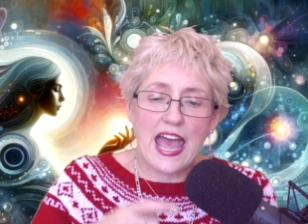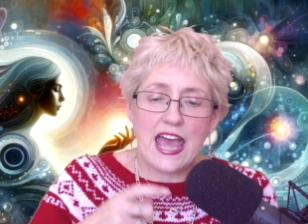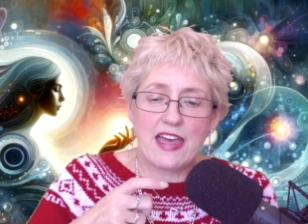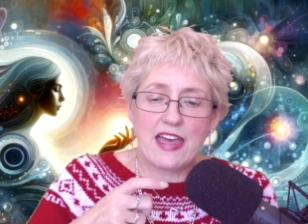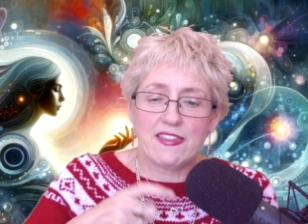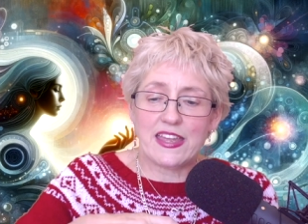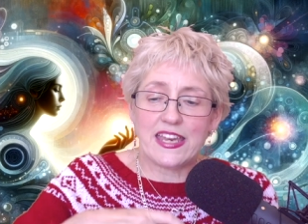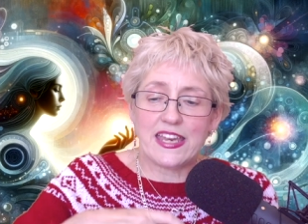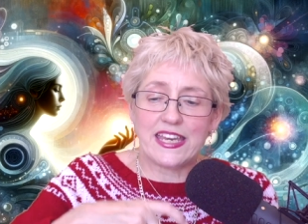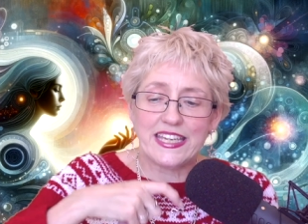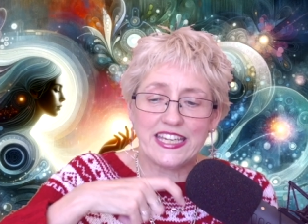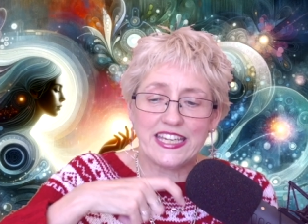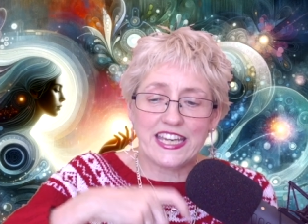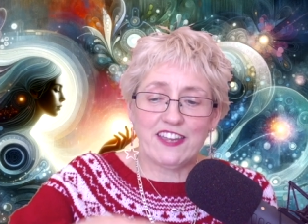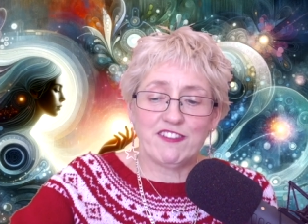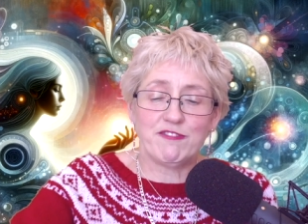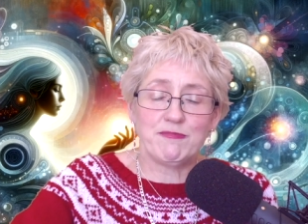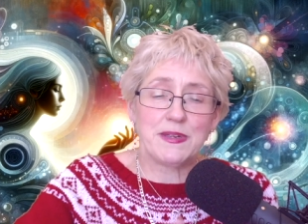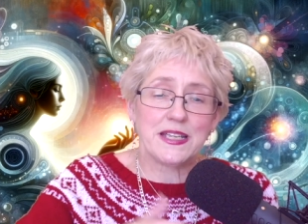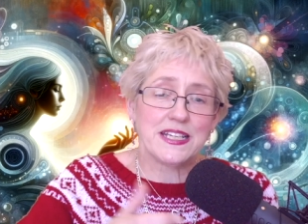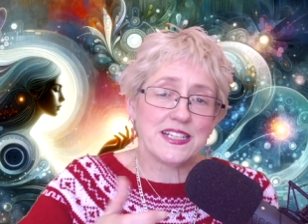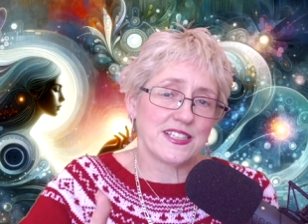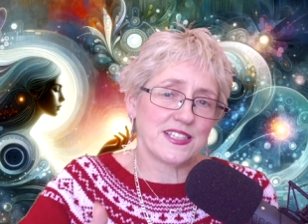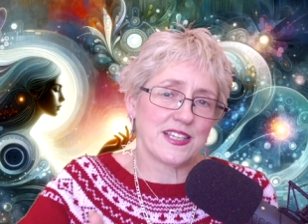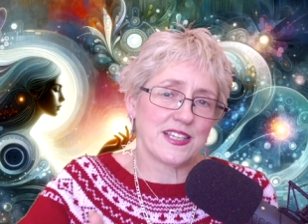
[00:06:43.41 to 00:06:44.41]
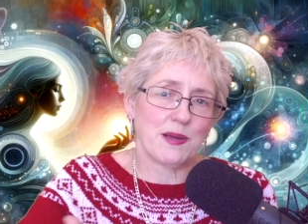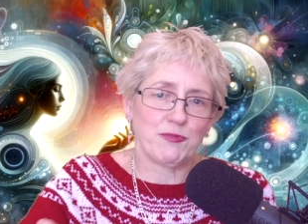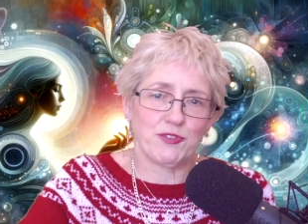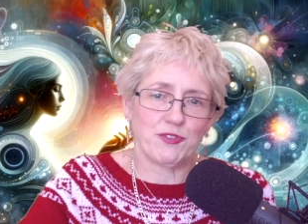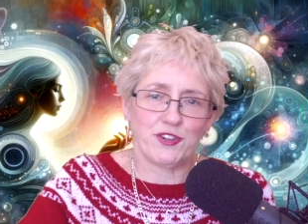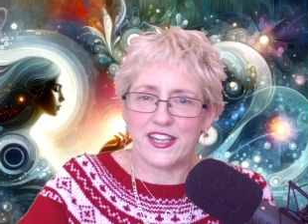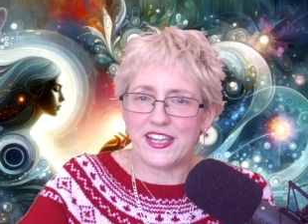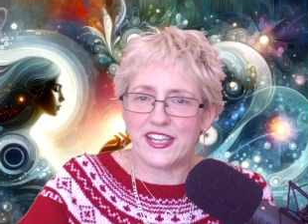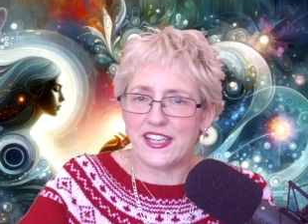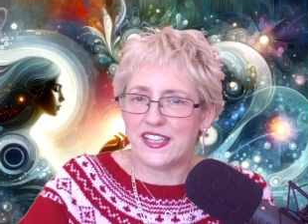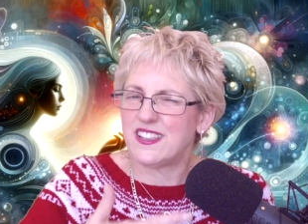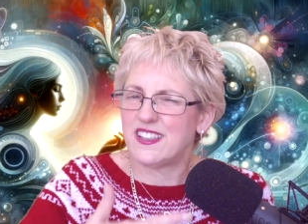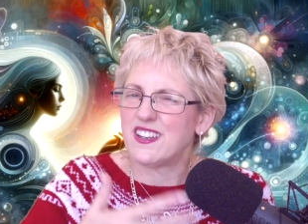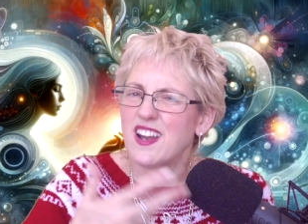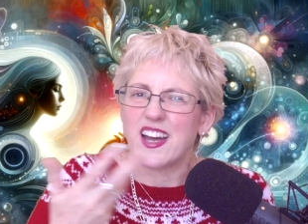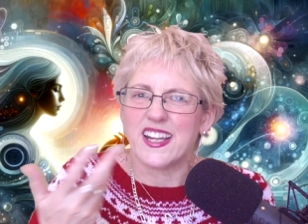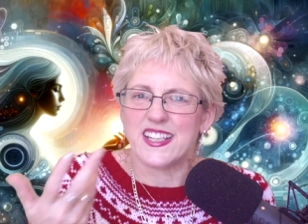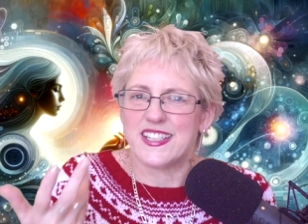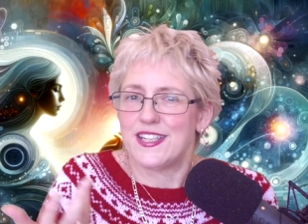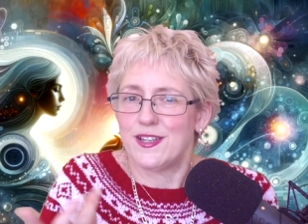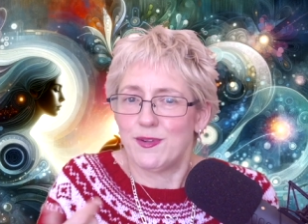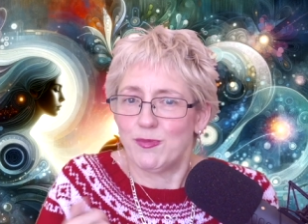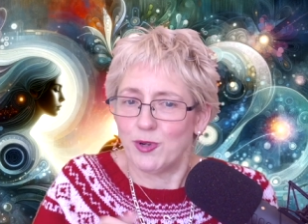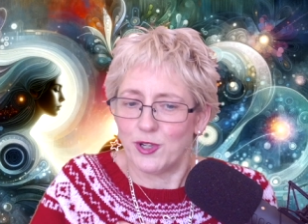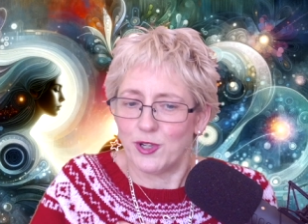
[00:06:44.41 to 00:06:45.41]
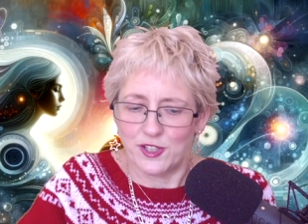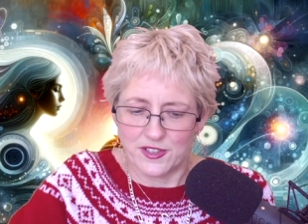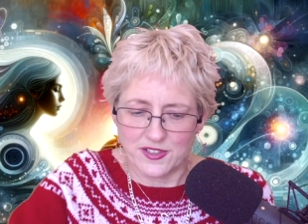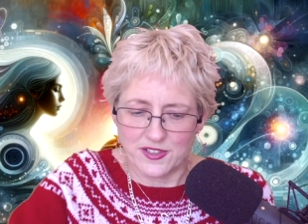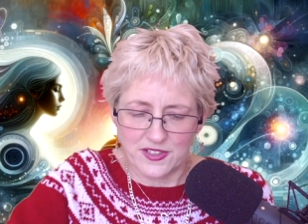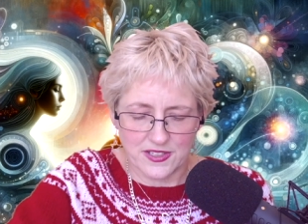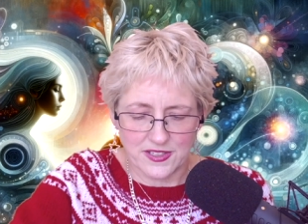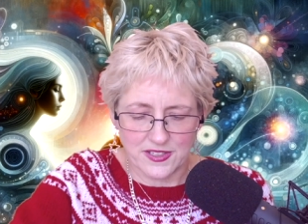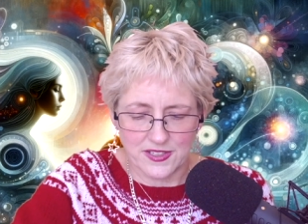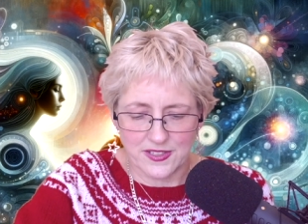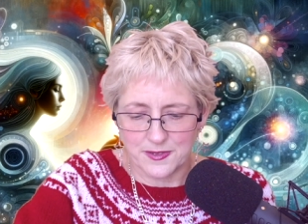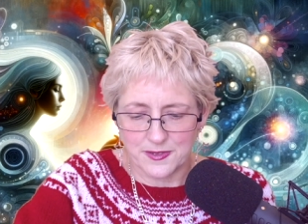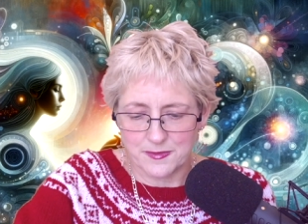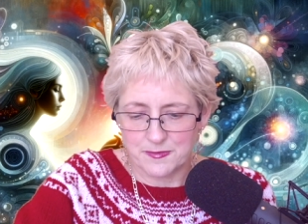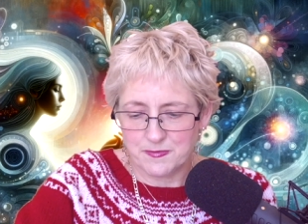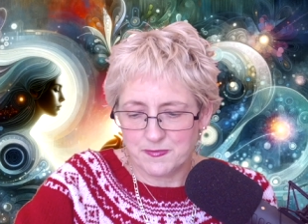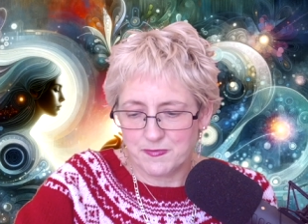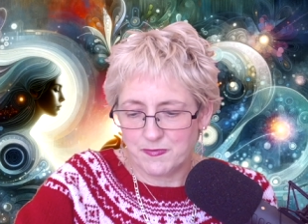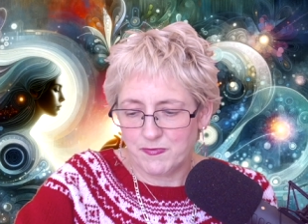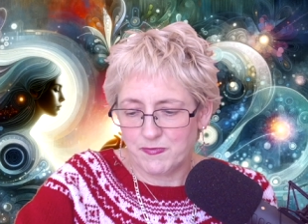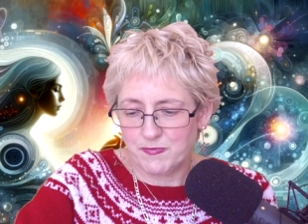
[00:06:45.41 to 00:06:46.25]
and then give me a summary in 90 words.